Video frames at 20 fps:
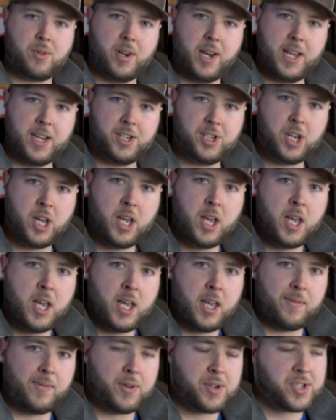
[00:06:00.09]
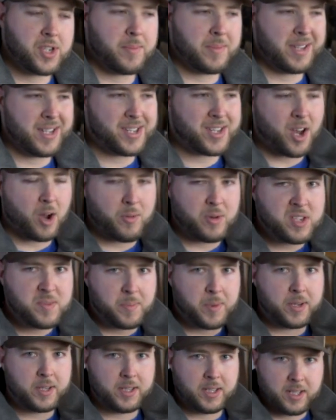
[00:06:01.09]
an edge if you're someone that's always
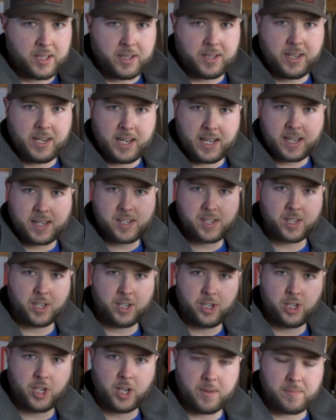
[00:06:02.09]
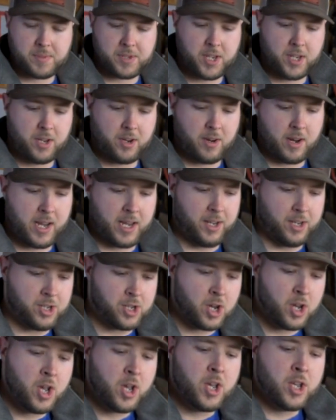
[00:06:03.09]
putting little nicks and chips in your
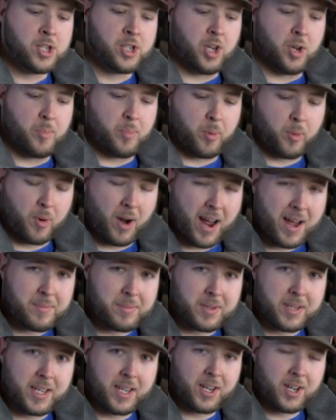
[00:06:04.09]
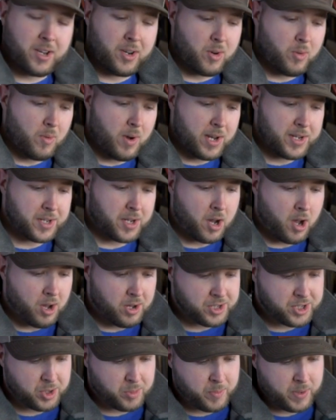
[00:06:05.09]
edge. So you're probably going to want to
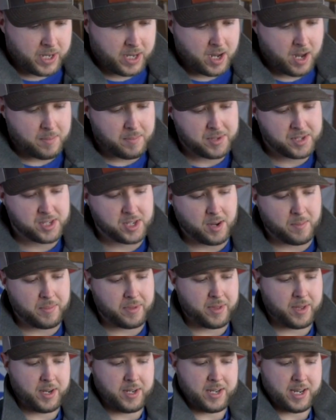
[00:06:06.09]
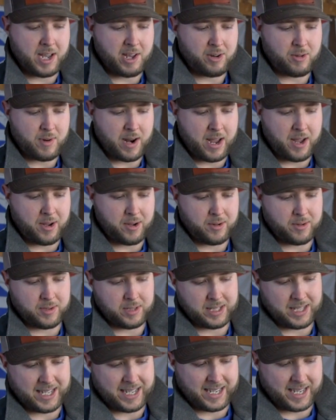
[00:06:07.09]
also pick up something down
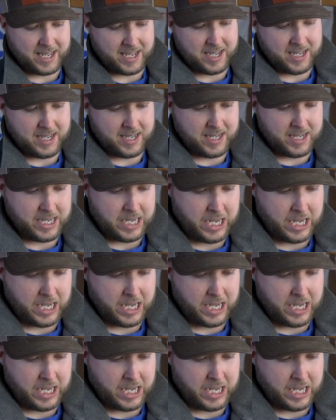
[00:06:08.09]
around like a